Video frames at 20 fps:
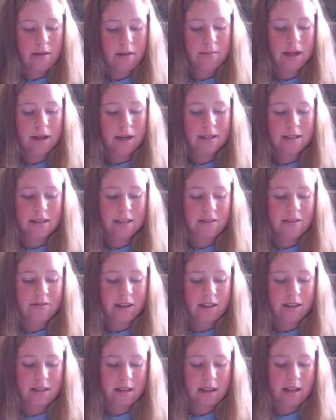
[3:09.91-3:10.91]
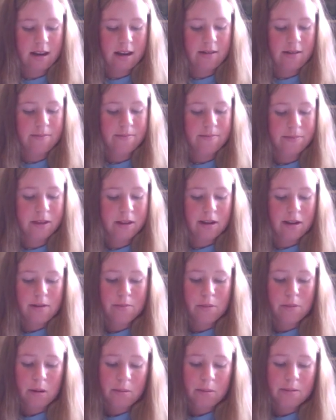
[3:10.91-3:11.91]
But I didn't investigate.
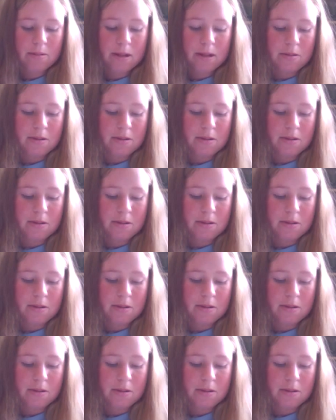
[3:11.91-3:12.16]
Probably it